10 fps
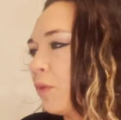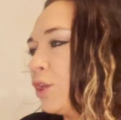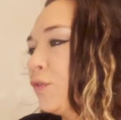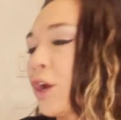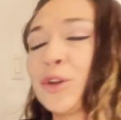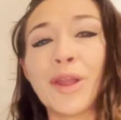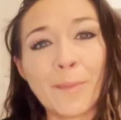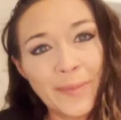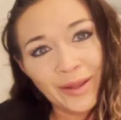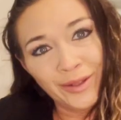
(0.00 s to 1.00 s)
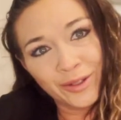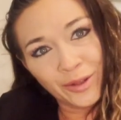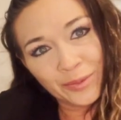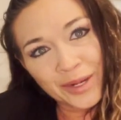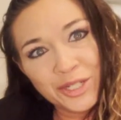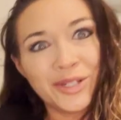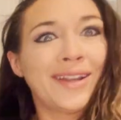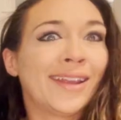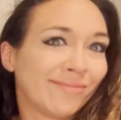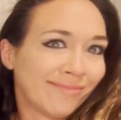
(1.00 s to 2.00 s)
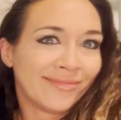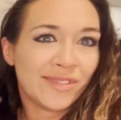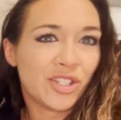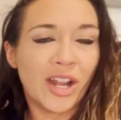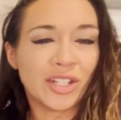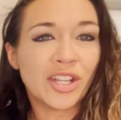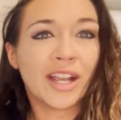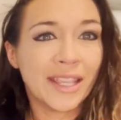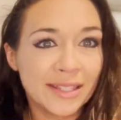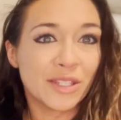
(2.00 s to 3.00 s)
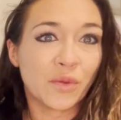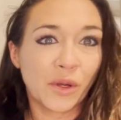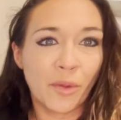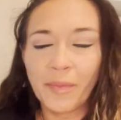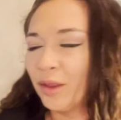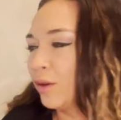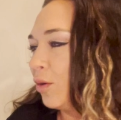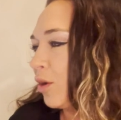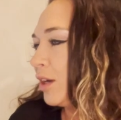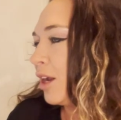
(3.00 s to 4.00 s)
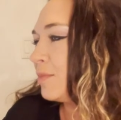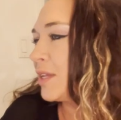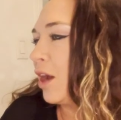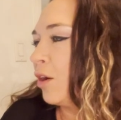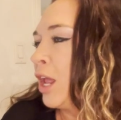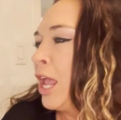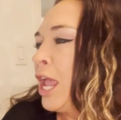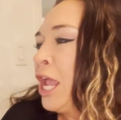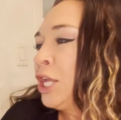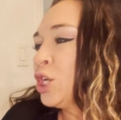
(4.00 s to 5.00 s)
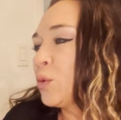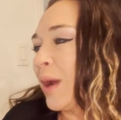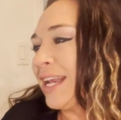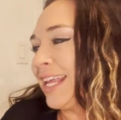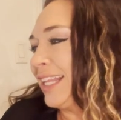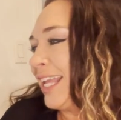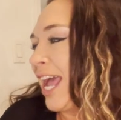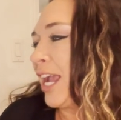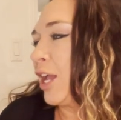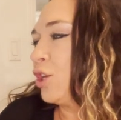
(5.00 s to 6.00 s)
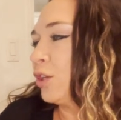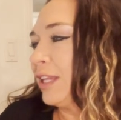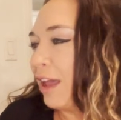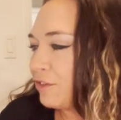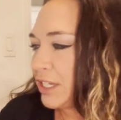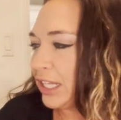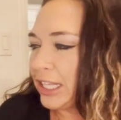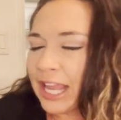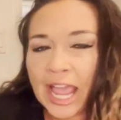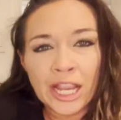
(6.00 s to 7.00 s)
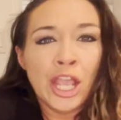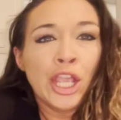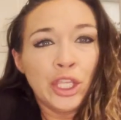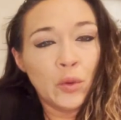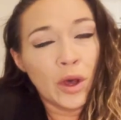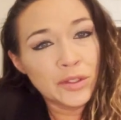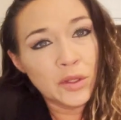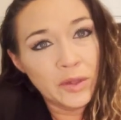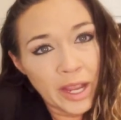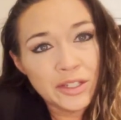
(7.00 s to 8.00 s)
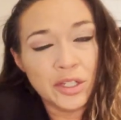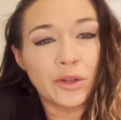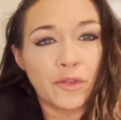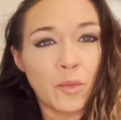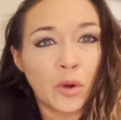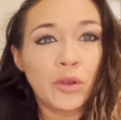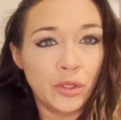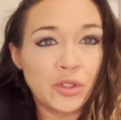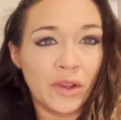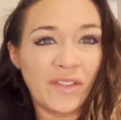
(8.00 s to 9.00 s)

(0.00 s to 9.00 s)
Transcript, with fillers: You've got your umbilical region. It's not stocking. This is where your umbilical cord comes out. Your right iliac and your left iliac. You also, next to your femoral, you do